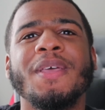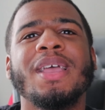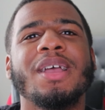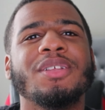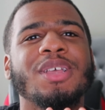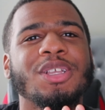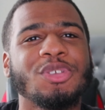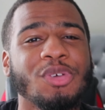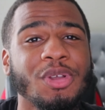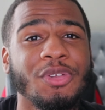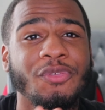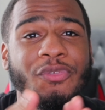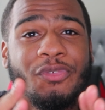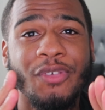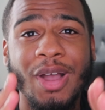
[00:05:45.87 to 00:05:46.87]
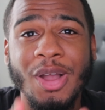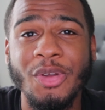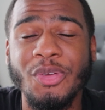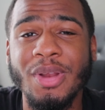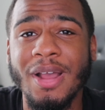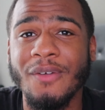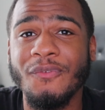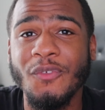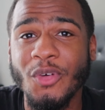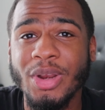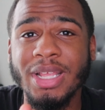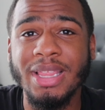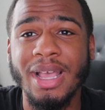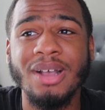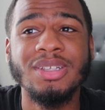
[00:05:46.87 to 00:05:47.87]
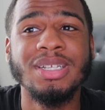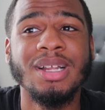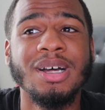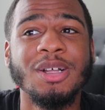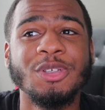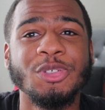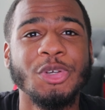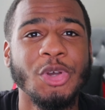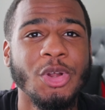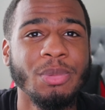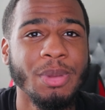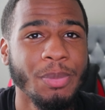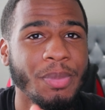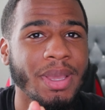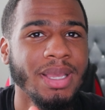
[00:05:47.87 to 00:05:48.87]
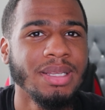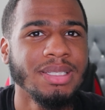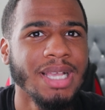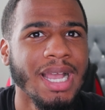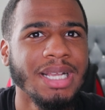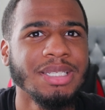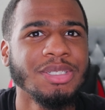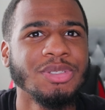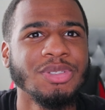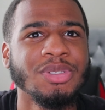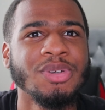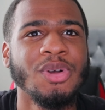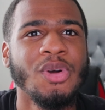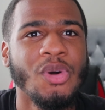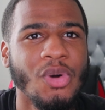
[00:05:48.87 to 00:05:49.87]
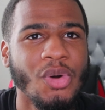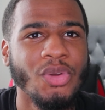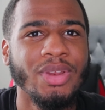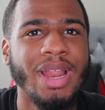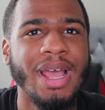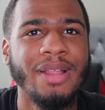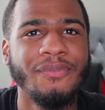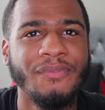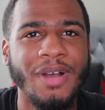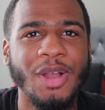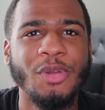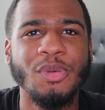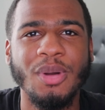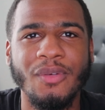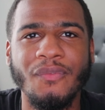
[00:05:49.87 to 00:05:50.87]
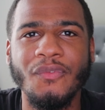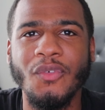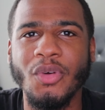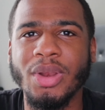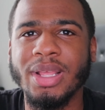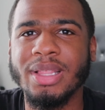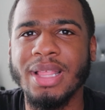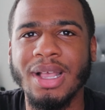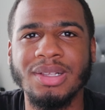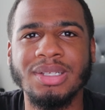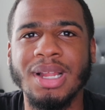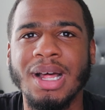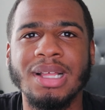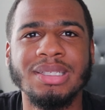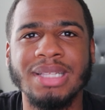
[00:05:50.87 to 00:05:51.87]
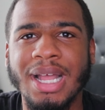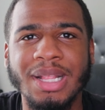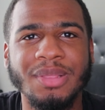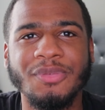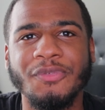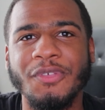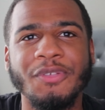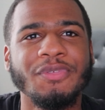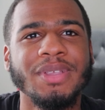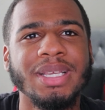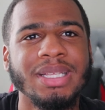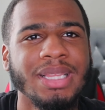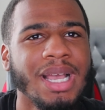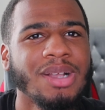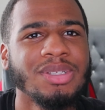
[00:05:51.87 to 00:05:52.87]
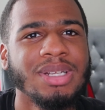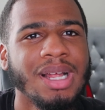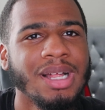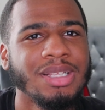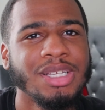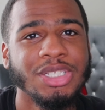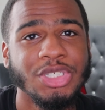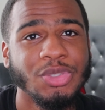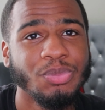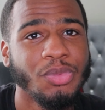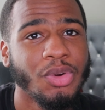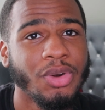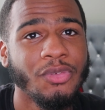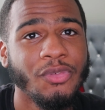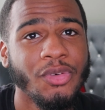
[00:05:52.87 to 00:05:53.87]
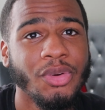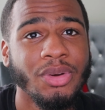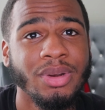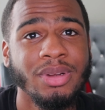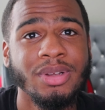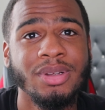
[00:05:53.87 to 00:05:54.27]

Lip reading: If that truck is valued at $40,000, you're going to be paying taxes on that value of $40,000, not $15,000 that you bought it for.